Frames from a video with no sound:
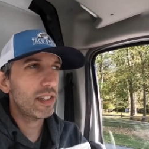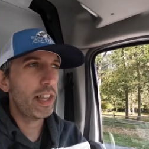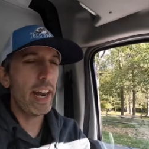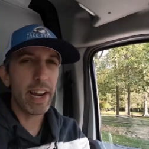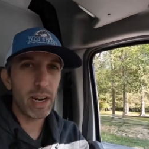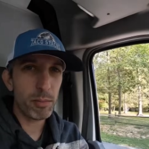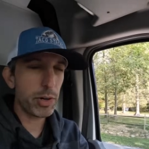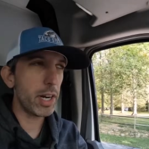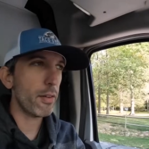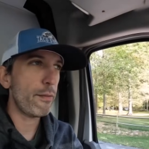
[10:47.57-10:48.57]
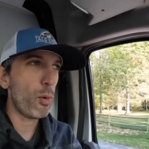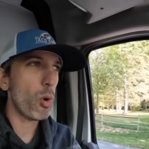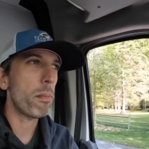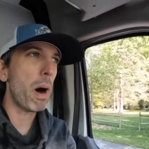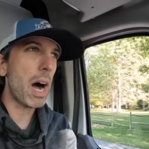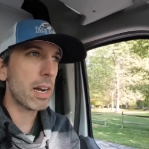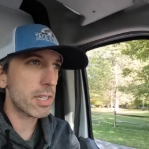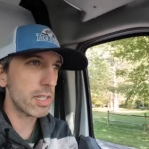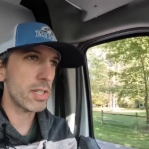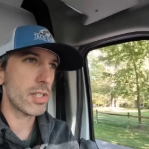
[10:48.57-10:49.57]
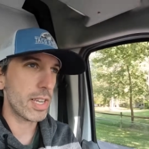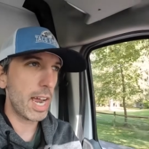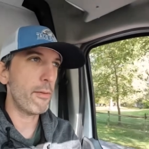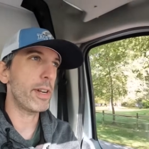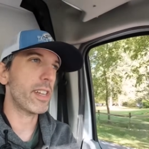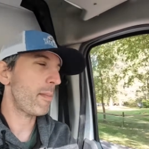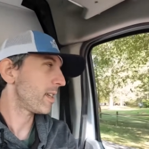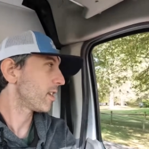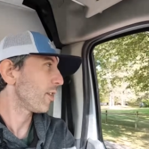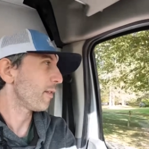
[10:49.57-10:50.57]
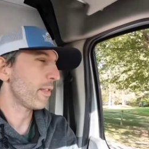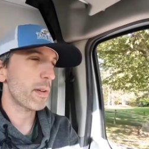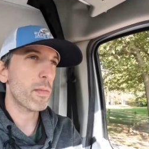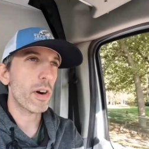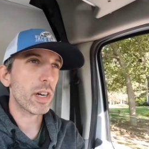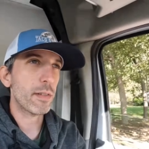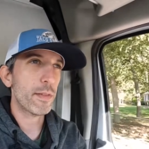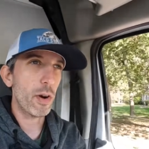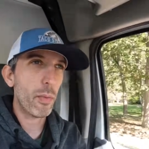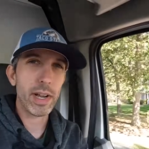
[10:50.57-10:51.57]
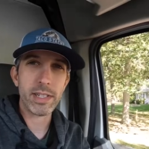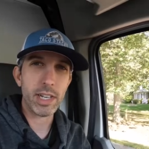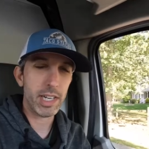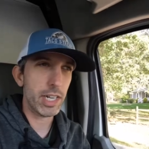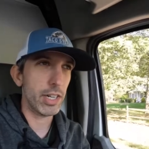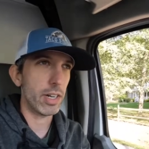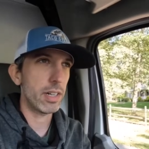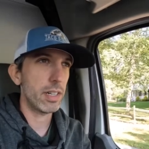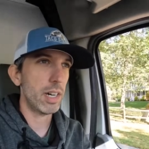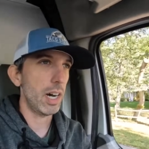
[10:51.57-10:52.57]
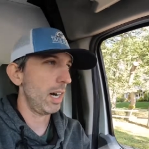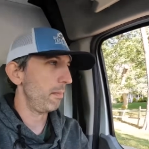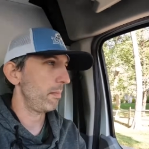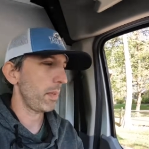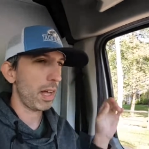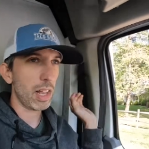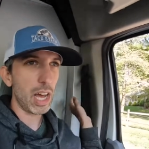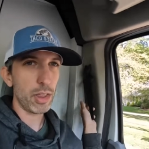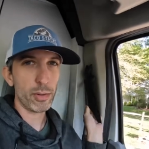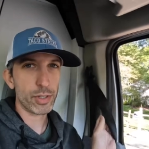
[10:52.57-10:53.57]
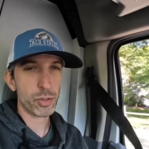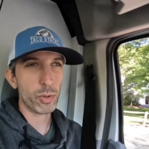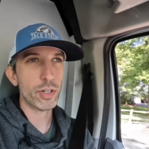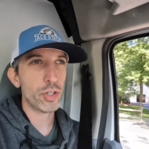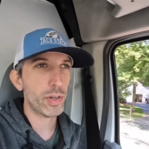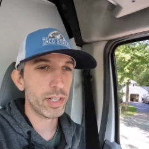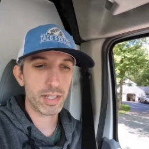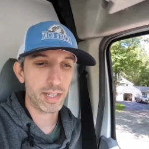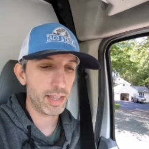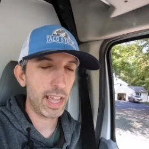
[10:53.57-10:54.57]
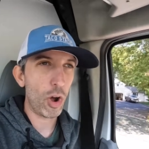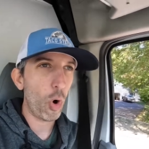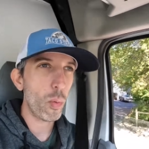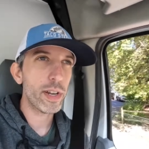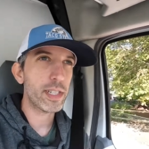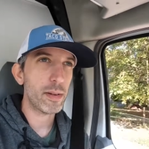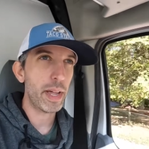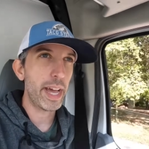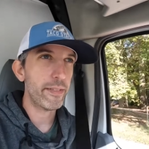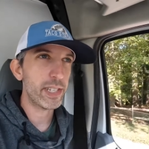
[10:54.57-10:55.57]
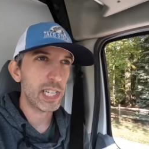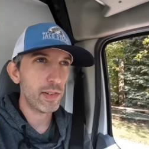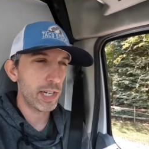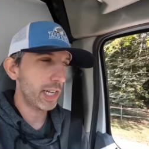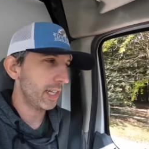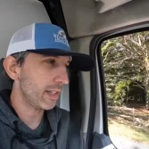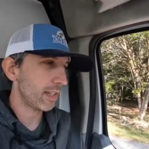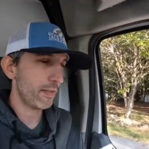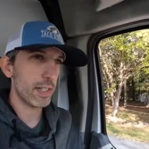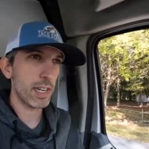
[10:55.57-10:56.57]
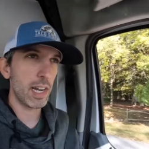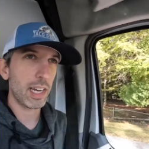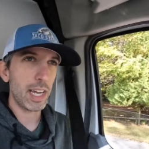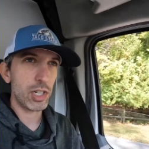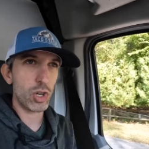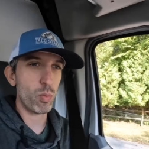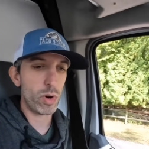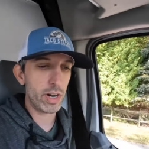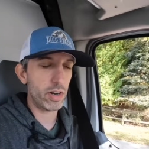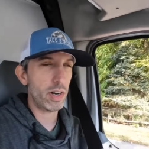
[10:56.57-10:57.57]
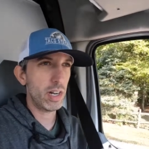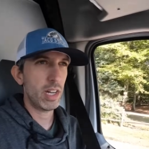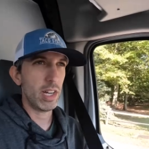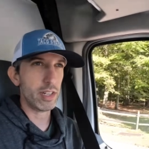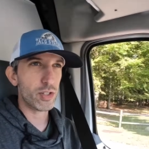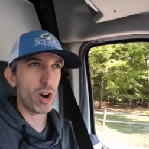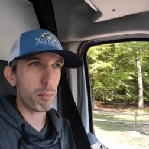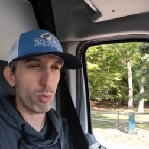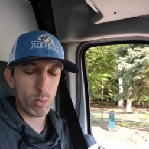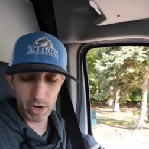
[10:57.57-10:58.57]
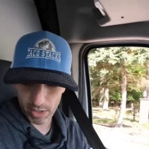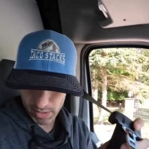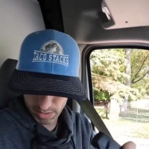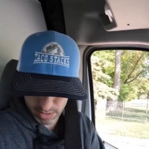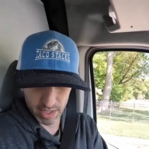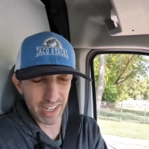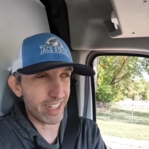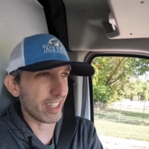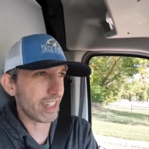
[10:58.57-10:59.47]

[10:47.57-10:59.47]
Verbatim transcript: that I can bring four boxes every time I sell the flea market for the rest of the year. Um, a lot of those storage units, they always seem to have DVDs. If it's not kitchenware and Tupperware, it's